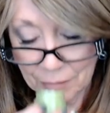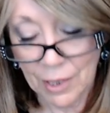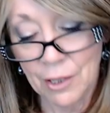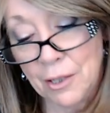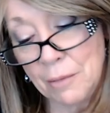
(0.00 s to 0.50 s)

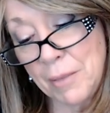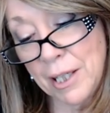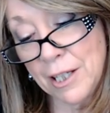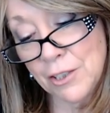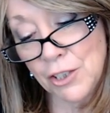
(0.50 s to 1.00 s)
Oh my
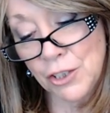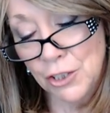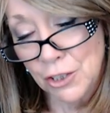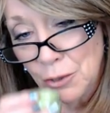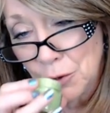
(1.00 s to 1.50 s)
gosh, this
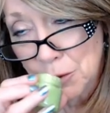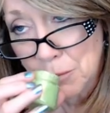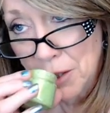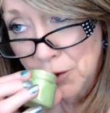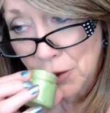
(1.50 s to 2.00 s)
is so
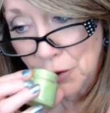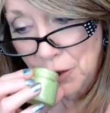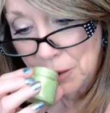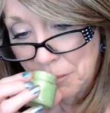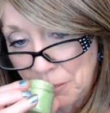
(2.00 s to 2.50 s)
smells so
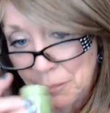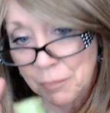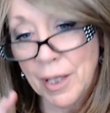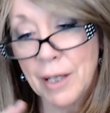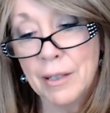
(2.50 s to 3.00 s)
good,
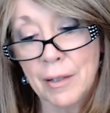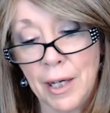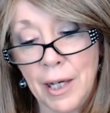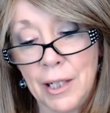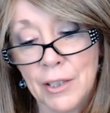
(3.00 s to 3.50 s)

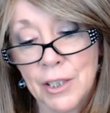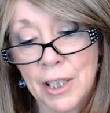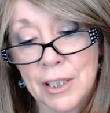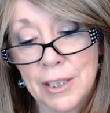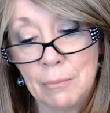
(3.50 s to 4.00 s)
and it's
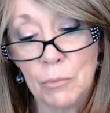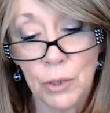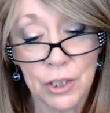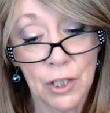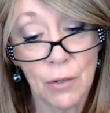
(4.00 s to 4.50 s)
nice and
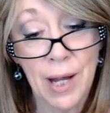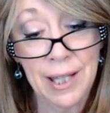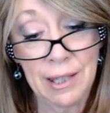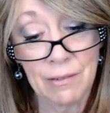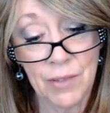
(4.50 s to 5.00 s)
moist, so I
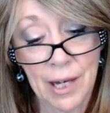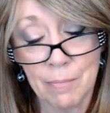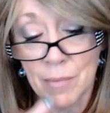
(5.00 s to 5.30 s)
love that.